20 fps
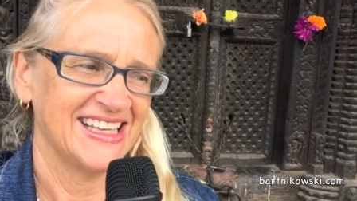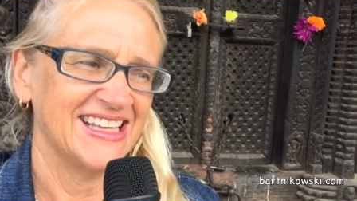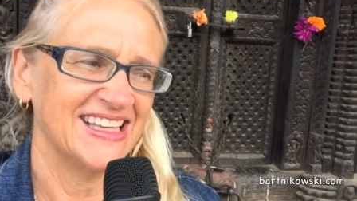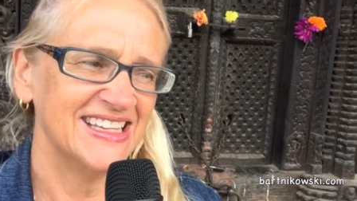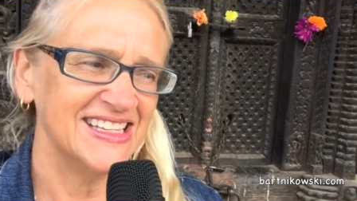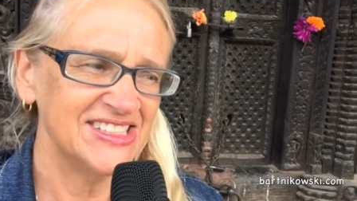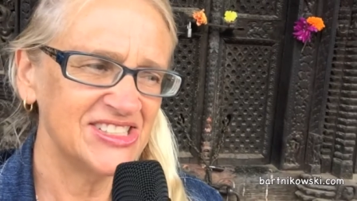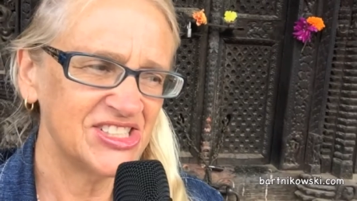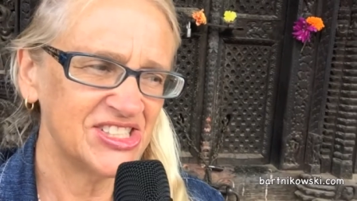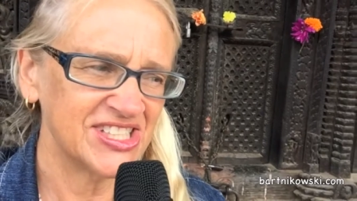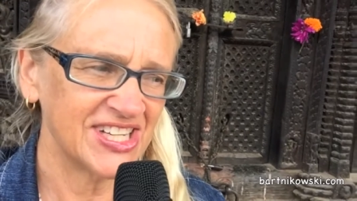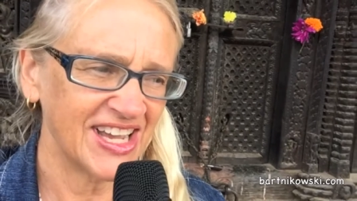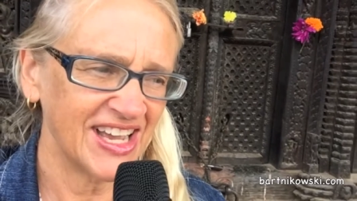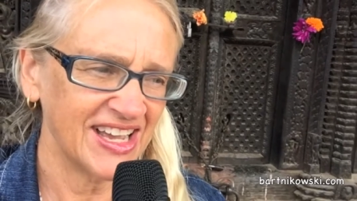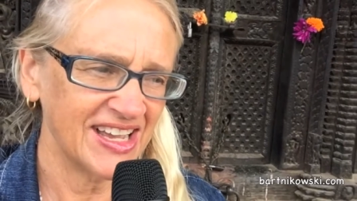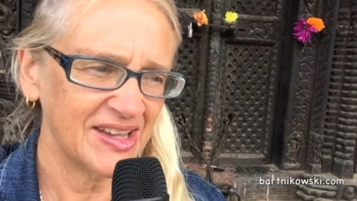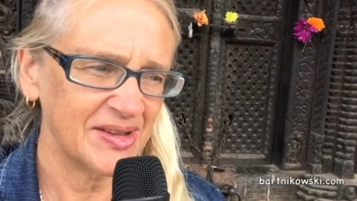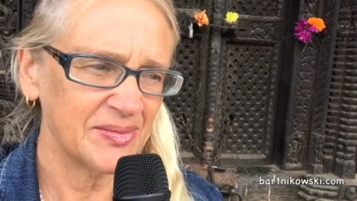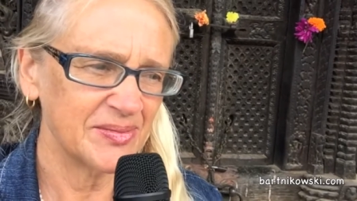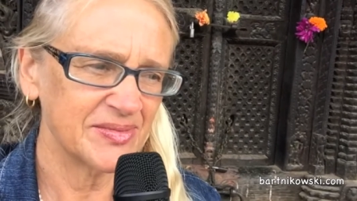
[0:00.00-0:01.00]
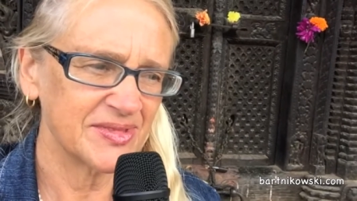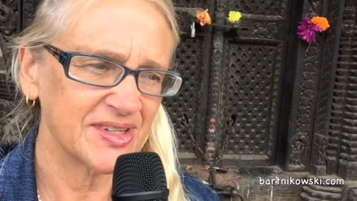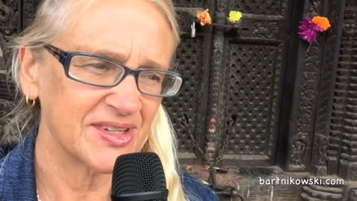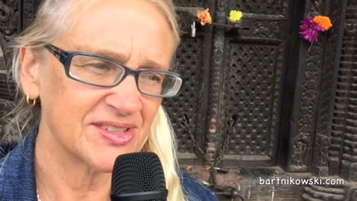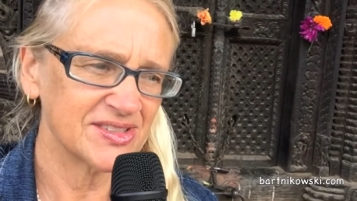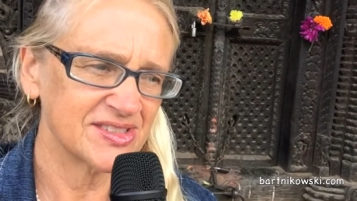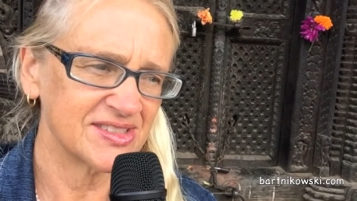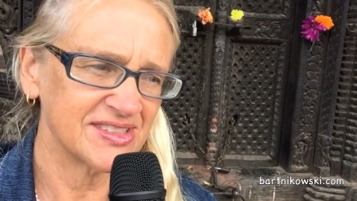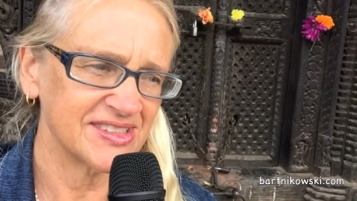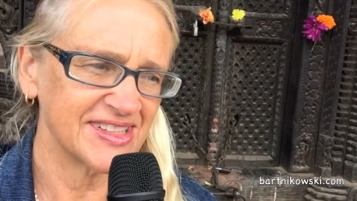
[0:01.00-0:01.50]
each time
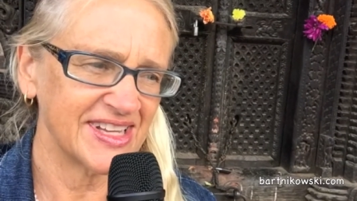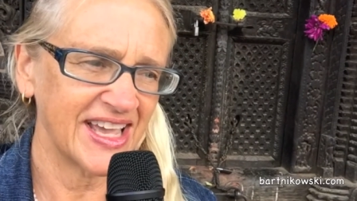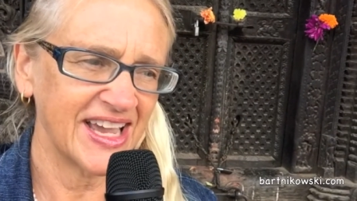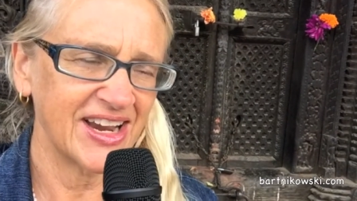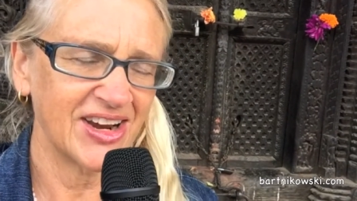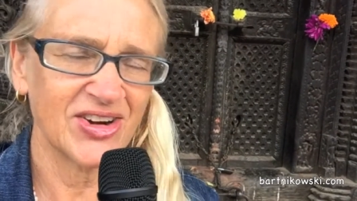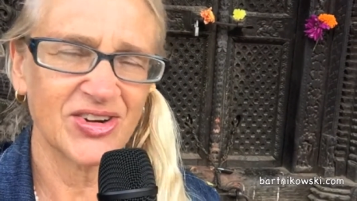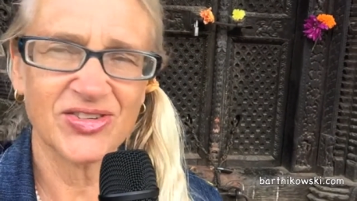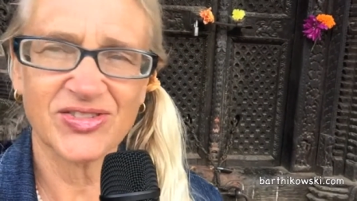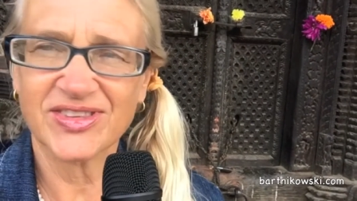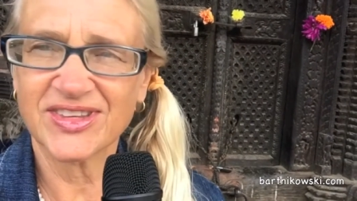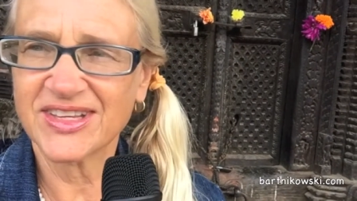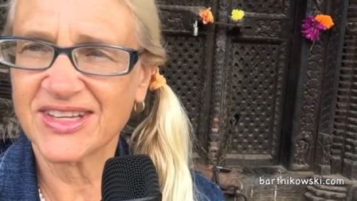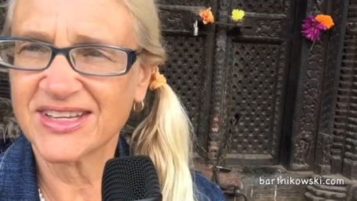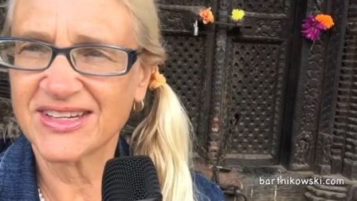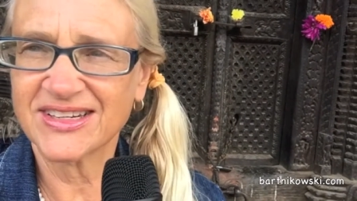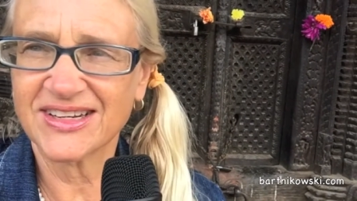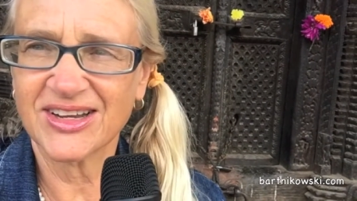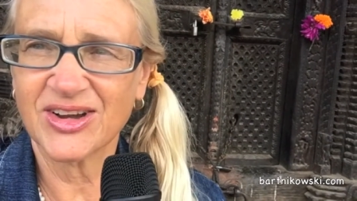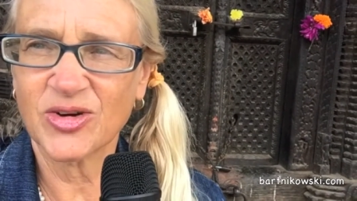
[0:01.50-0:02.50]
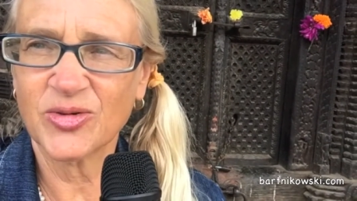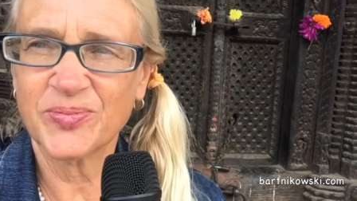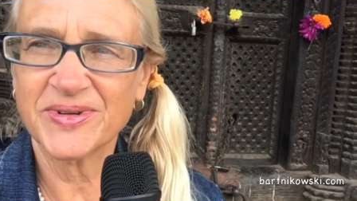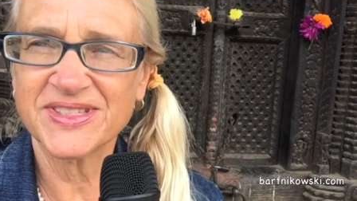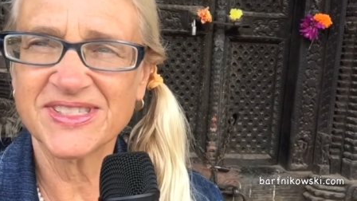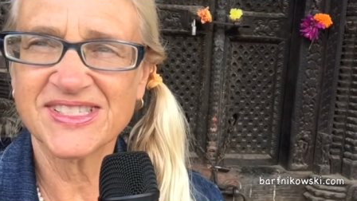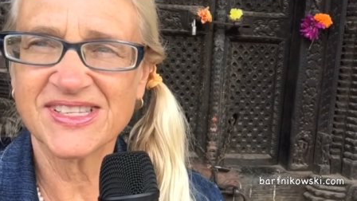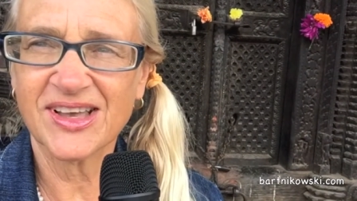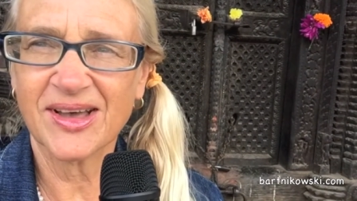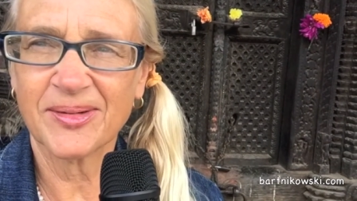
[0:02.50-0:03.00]
there's a layer that
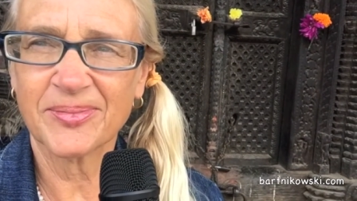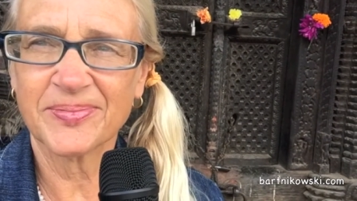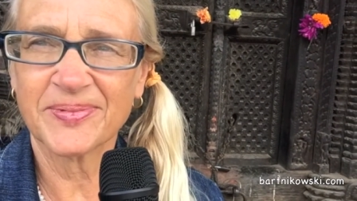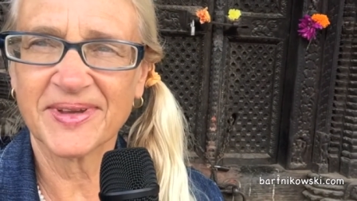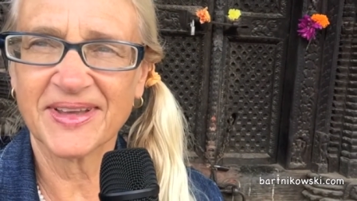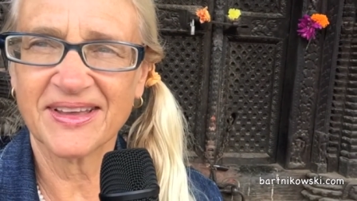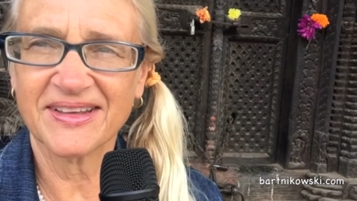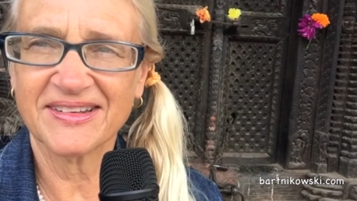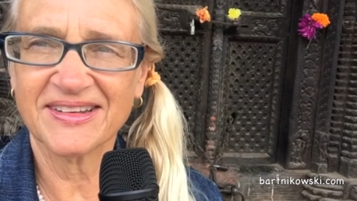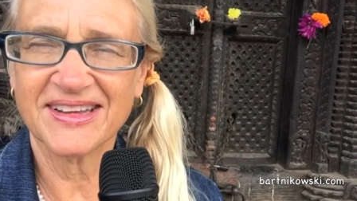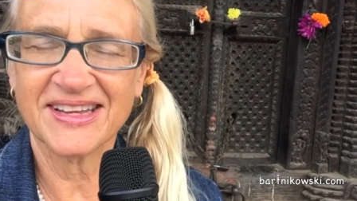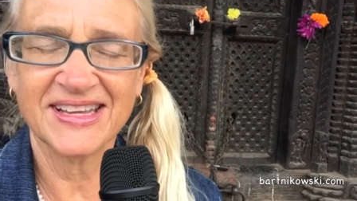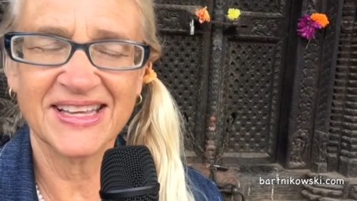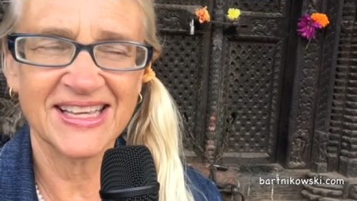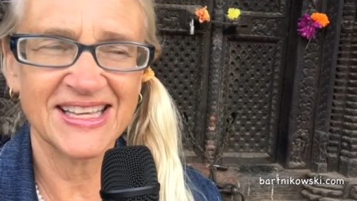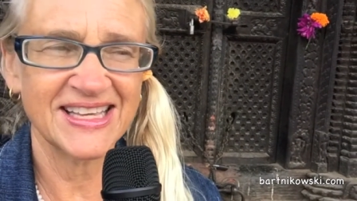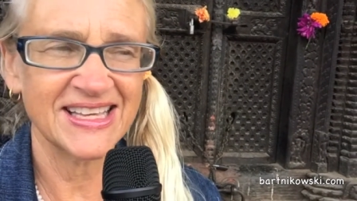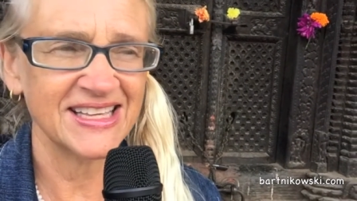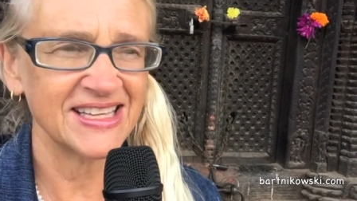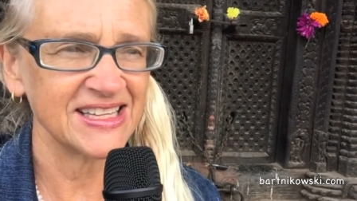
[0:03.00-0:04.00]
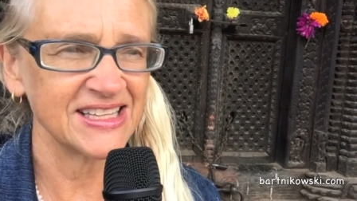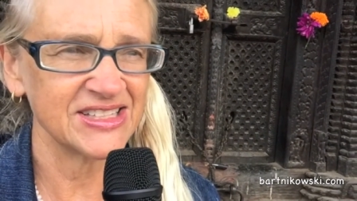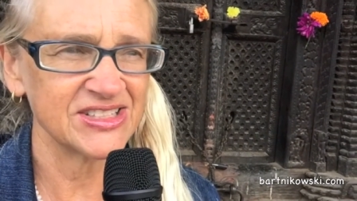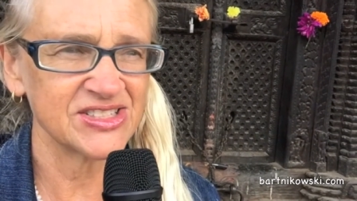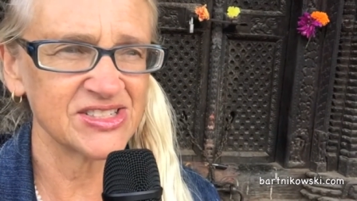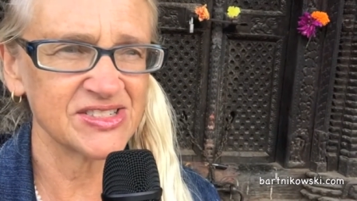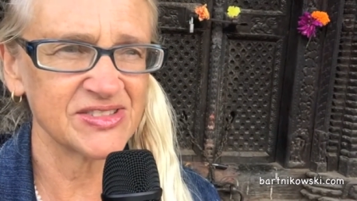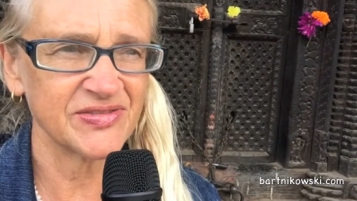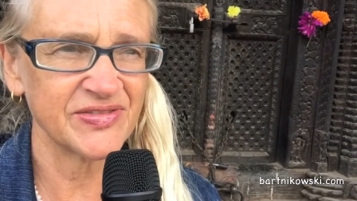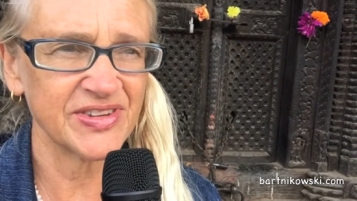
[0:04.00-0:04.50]
opens up and you
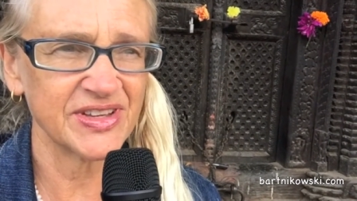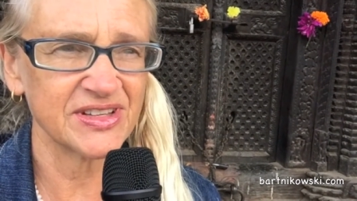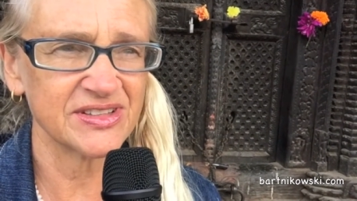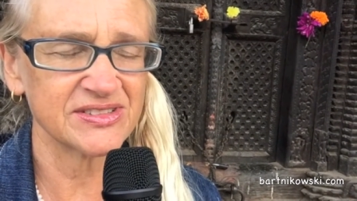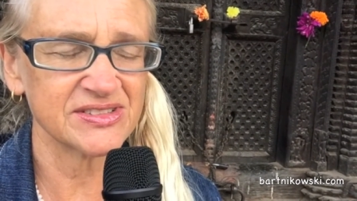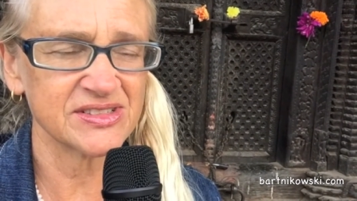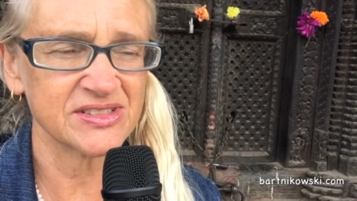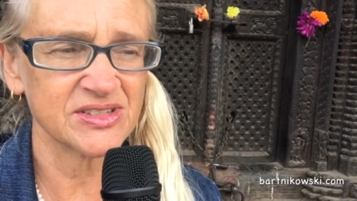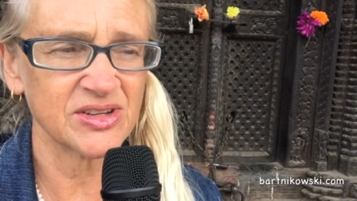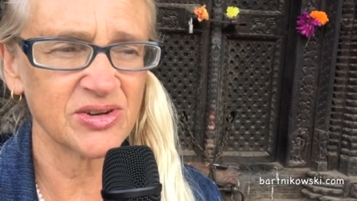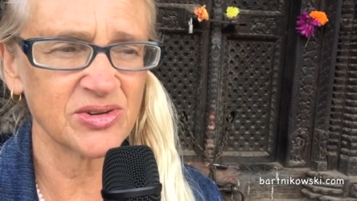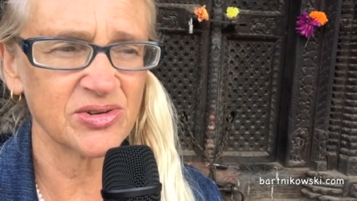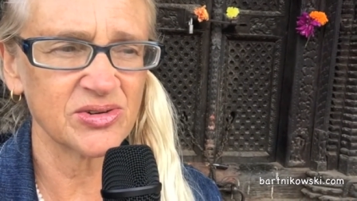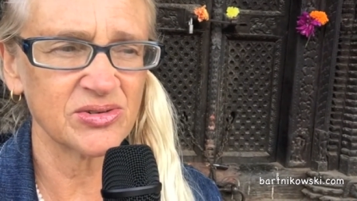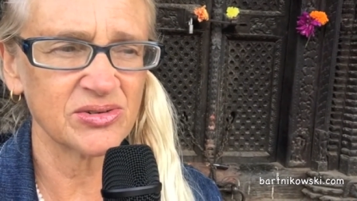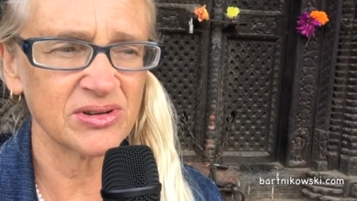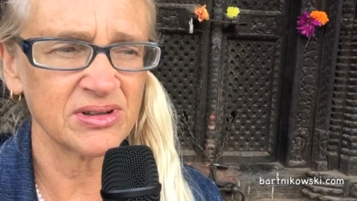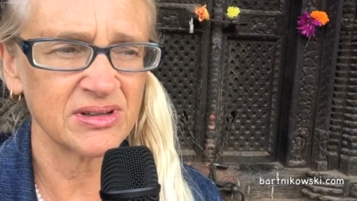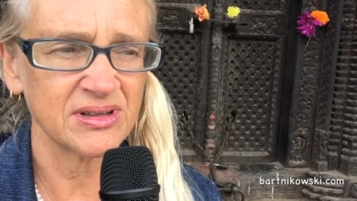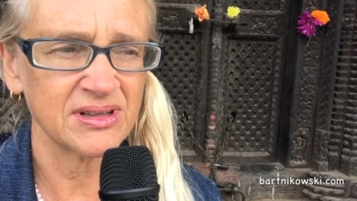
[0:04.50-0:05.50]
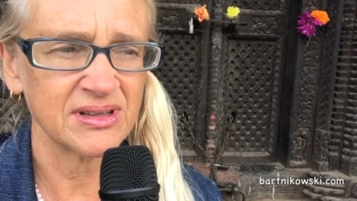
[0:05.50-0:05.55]
just feel so